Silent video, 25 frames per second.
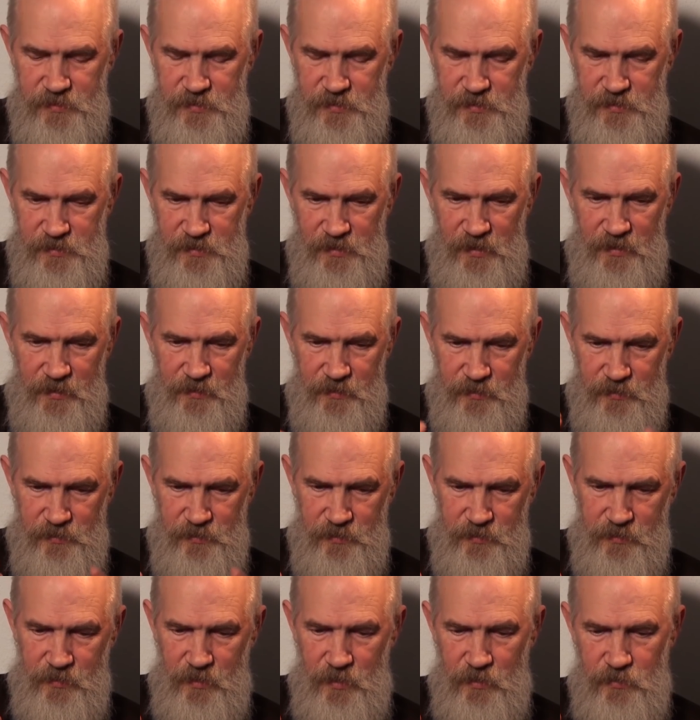and still
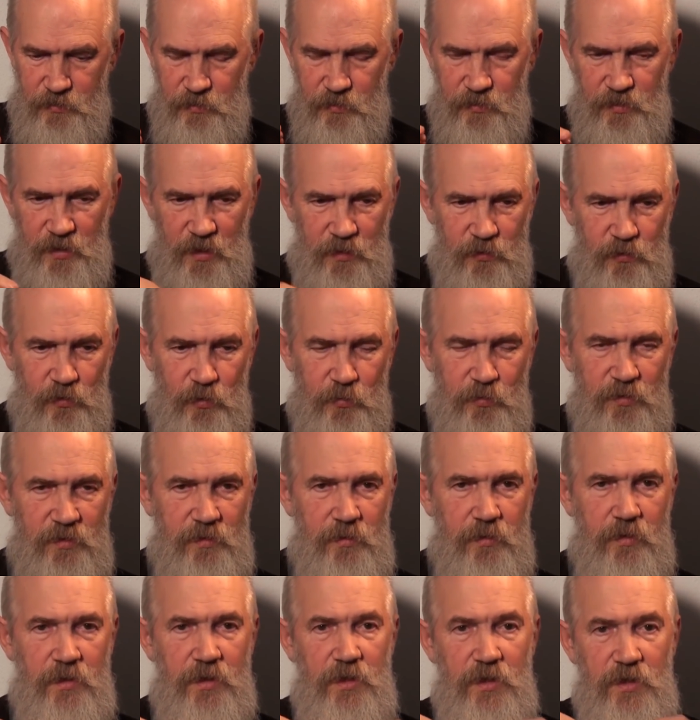believes, that
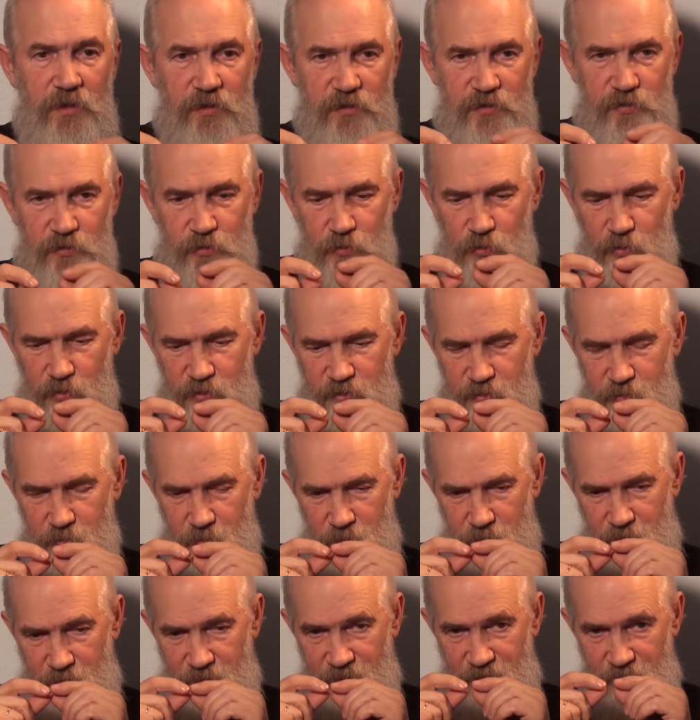diatoms build
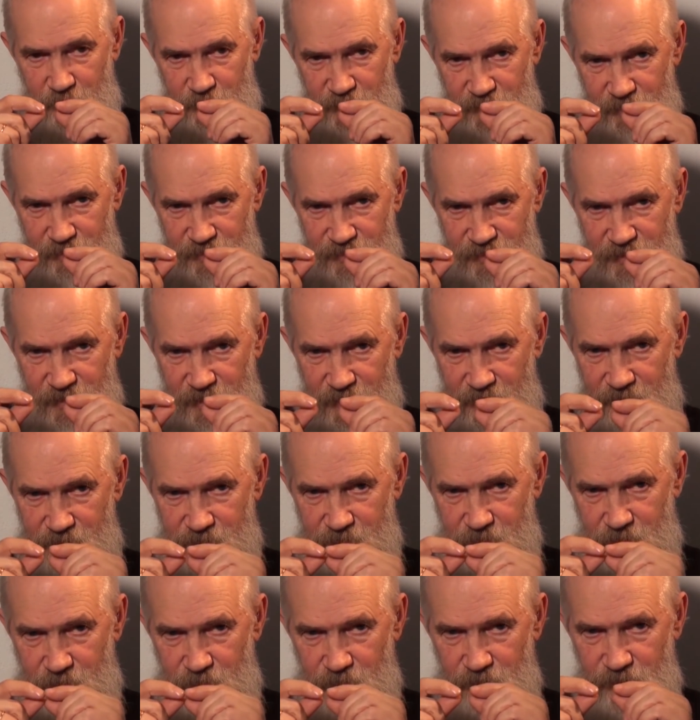their
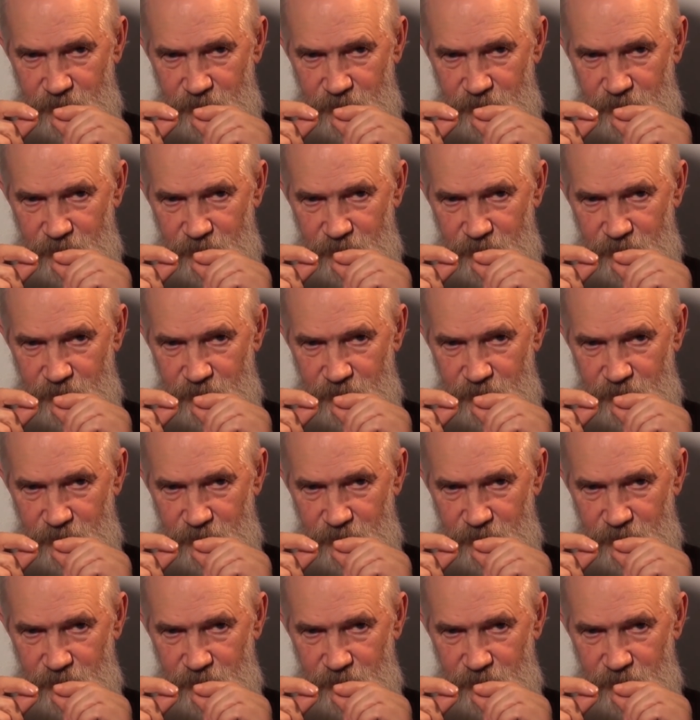silica